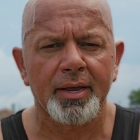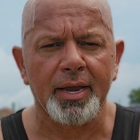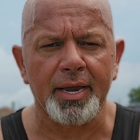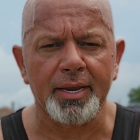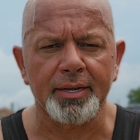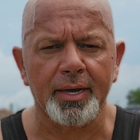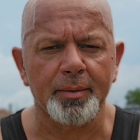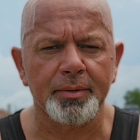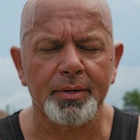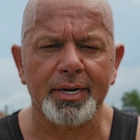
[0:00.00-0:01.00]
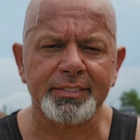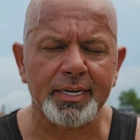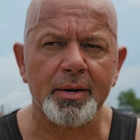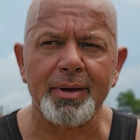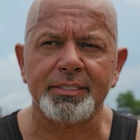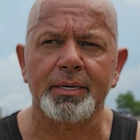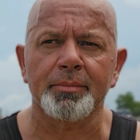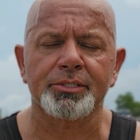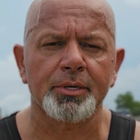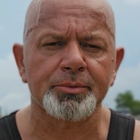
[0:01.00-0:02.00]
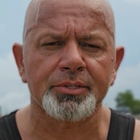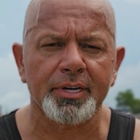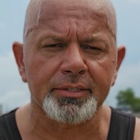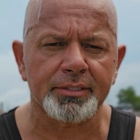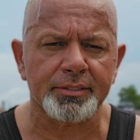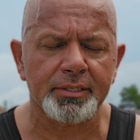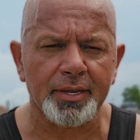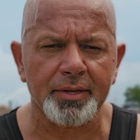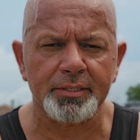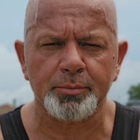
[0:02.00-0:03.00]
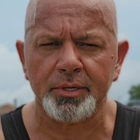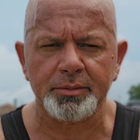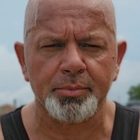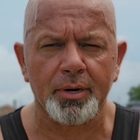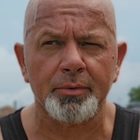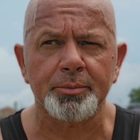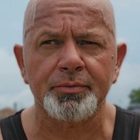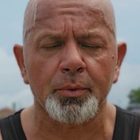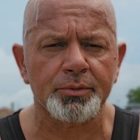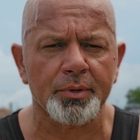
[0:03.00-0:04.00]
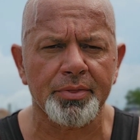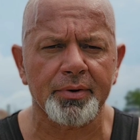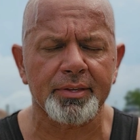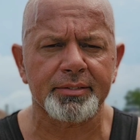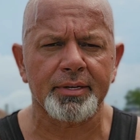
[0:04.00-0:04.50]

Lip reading: And, you know, I was thinking about something. The scripture tells us, I think it was Proverbs 4:23,